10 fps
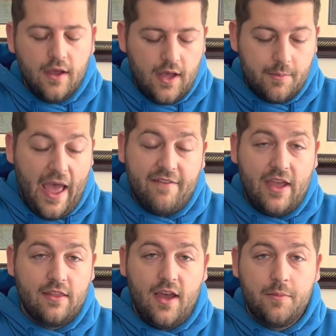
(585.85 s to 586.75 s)
I haven't
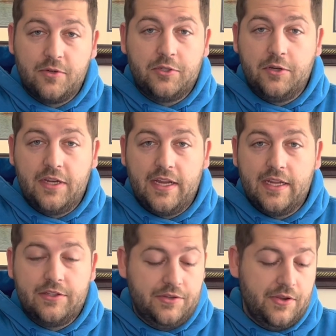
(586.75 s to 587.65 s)
had the
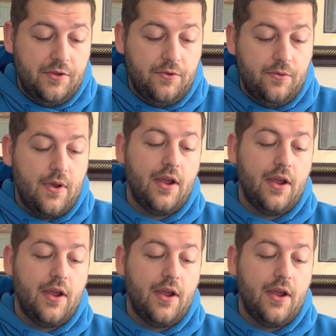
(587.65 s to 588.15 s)
opportunity to